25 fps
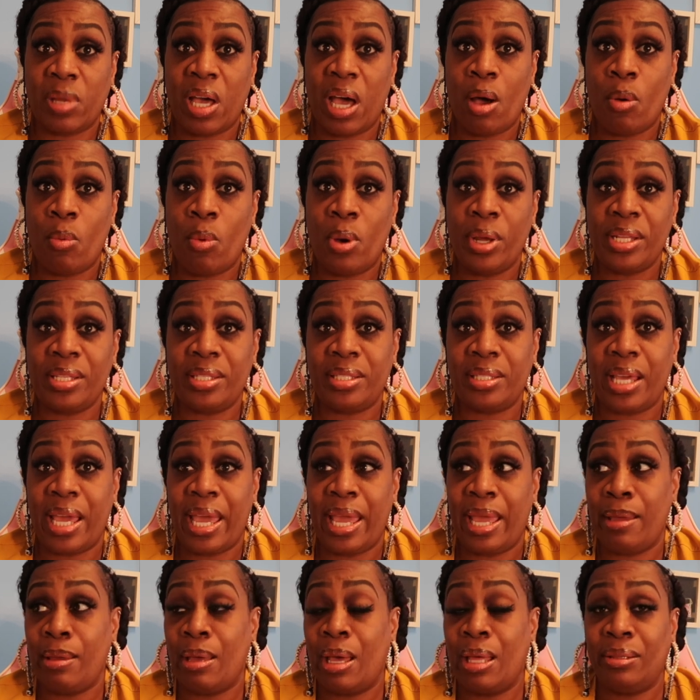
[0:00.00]
I want to
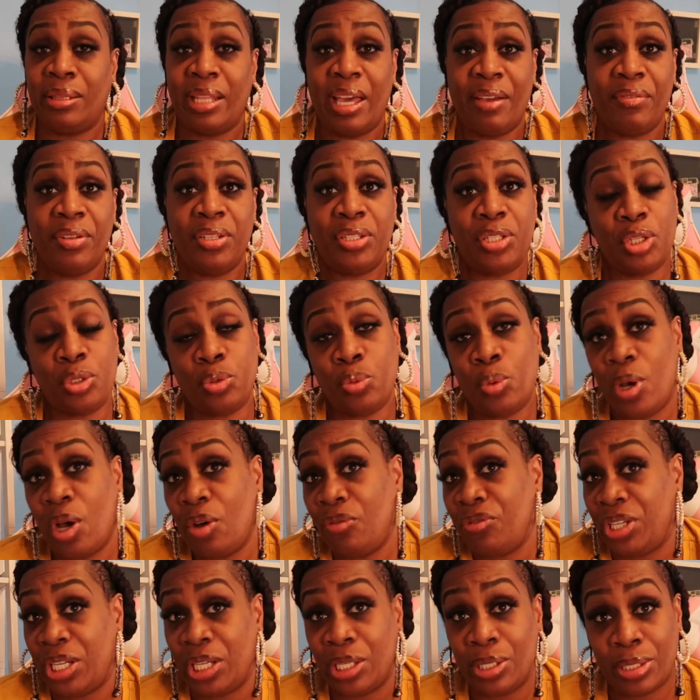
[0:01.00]
say 11 to
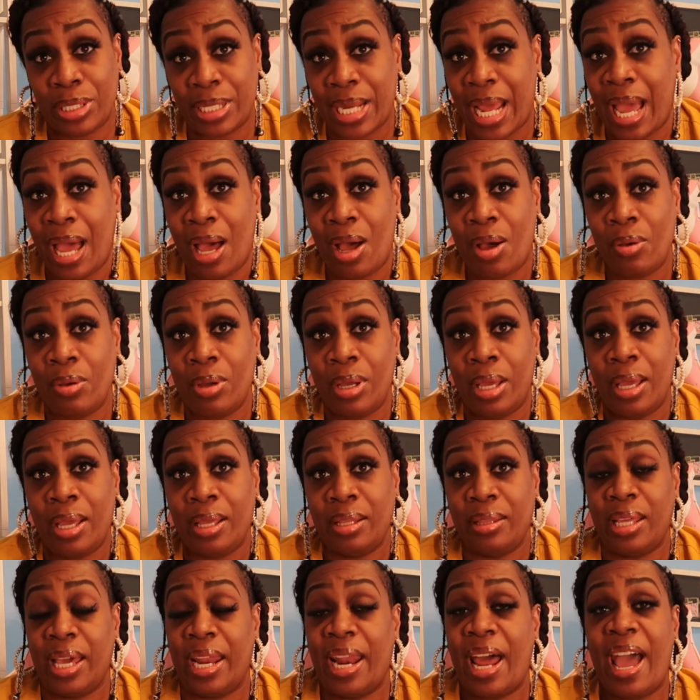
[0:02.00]
12 years now
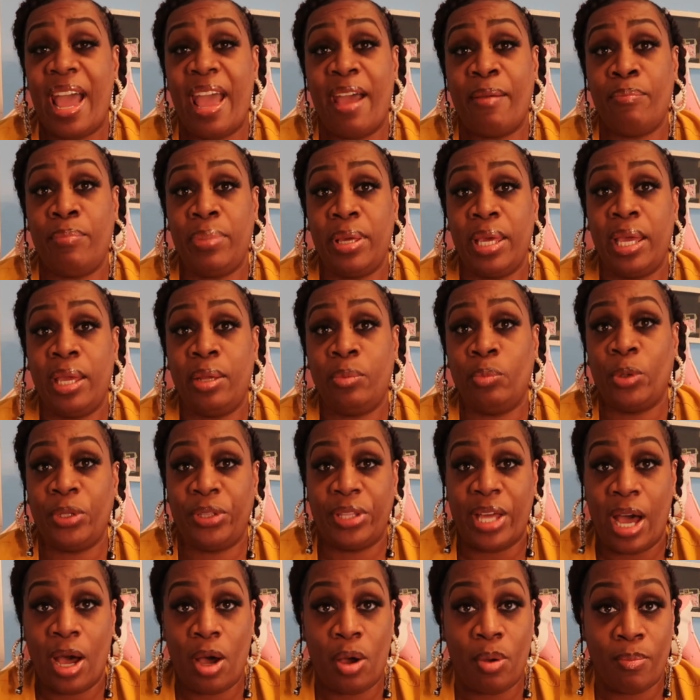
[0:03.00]
that I have been
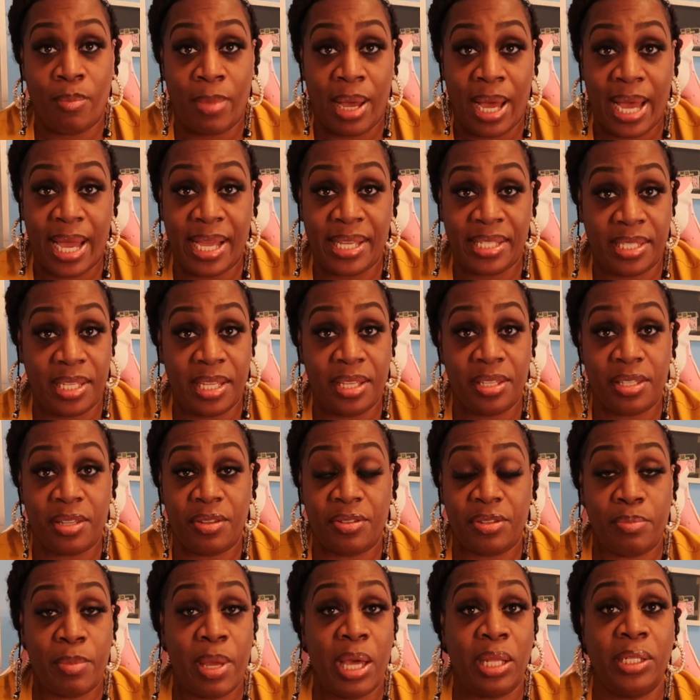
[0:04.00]
without my sense
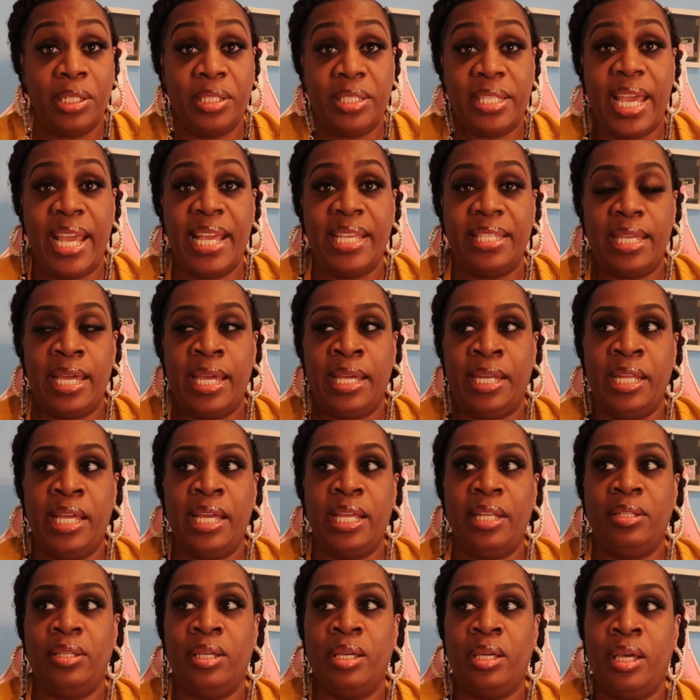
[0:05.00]
of smell and taste and
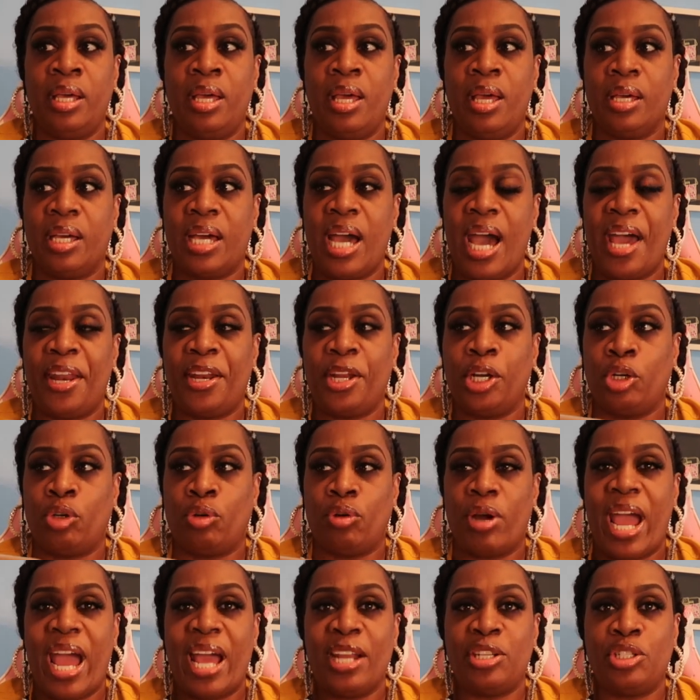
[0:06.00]
it kind of
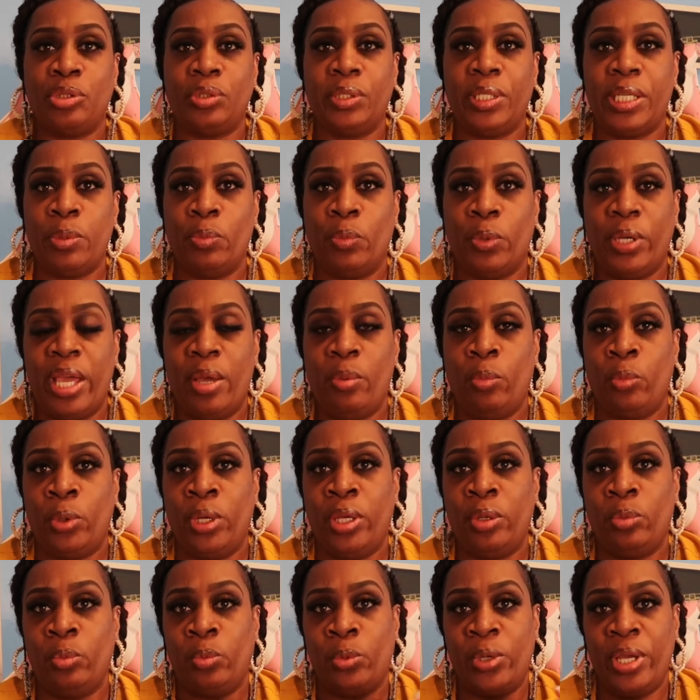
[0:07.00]
gradually went.
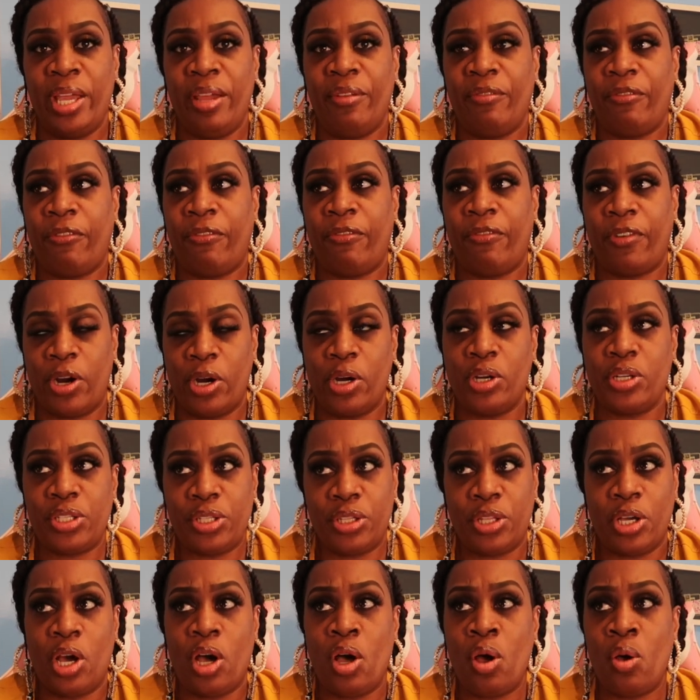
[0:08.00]
What went
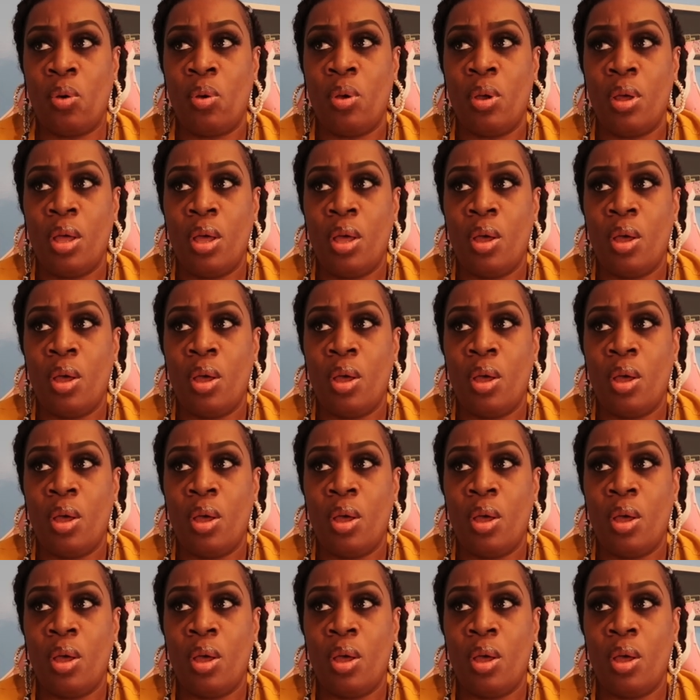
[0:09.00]
first though